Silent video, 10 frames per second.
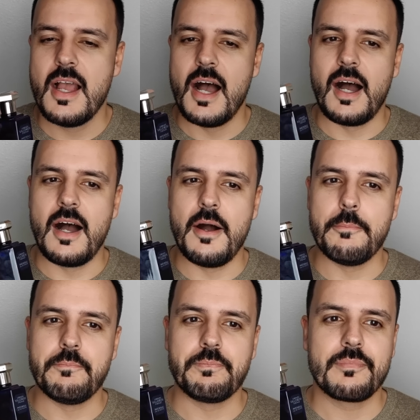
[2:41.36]

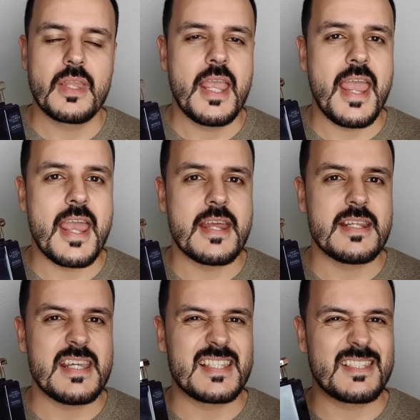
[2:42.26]

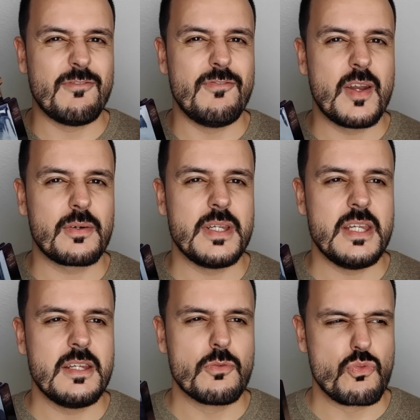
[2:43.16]
and it's
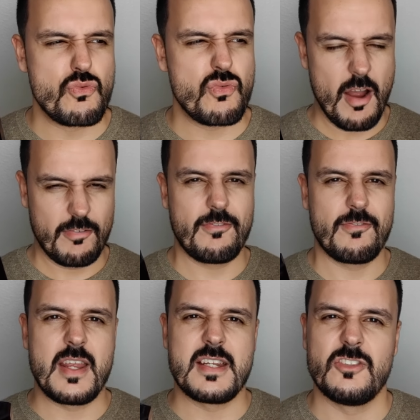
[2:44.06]
very
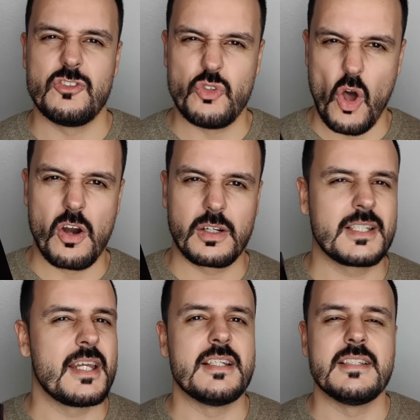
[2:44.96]
rough and
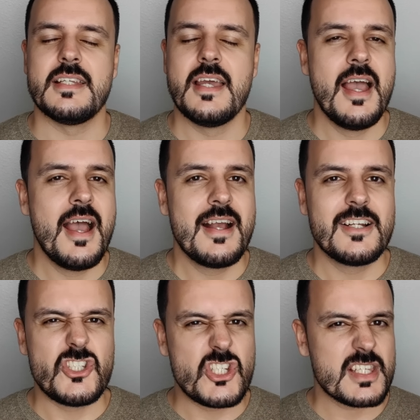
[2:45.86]
dark and
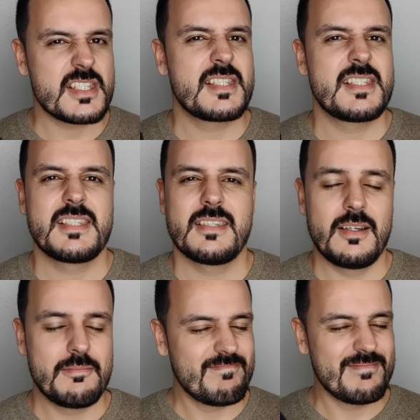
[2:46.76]
just
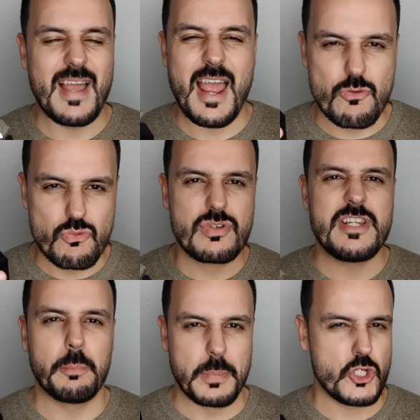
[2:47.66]
a
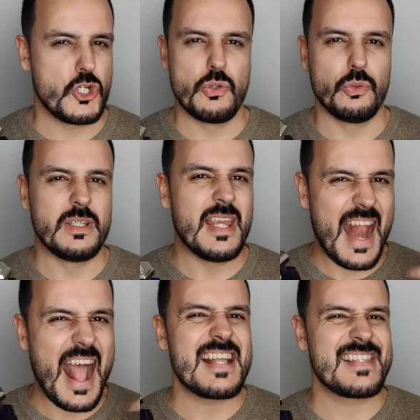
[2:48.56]
real patchouli. It
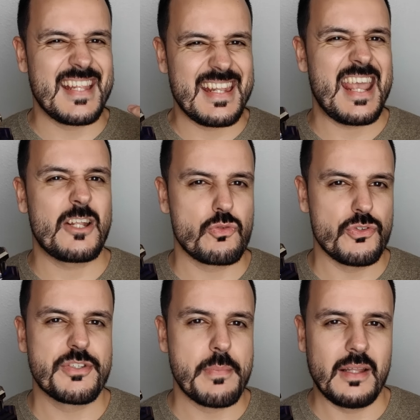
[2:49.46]
has a
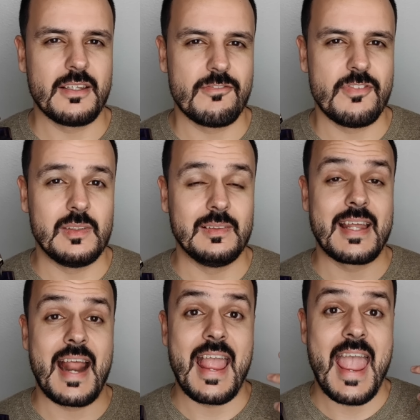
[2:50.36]
natural smelling feel
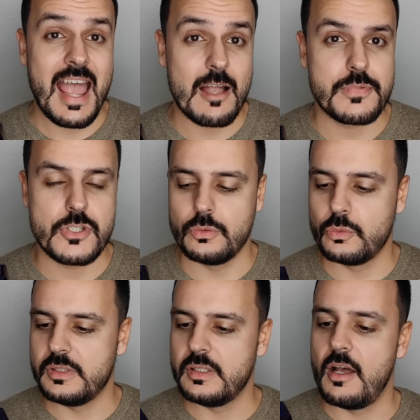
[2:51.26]
that I
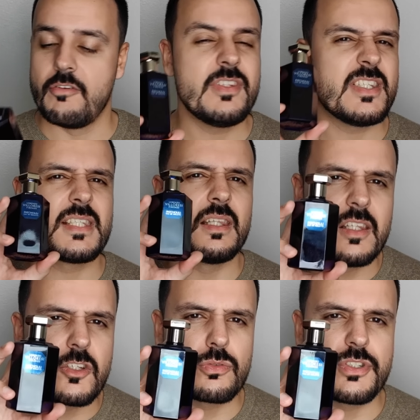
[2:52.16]
absolutely love. This
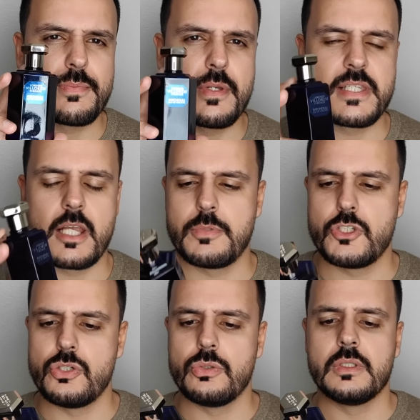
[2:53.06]
literally smells like
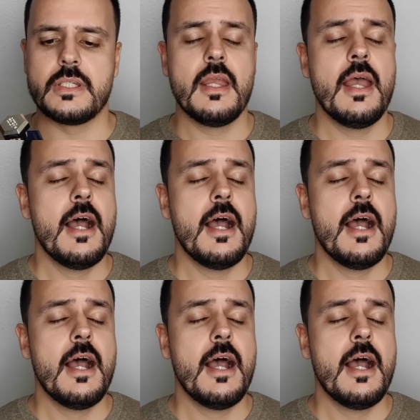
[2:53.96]
patchouli.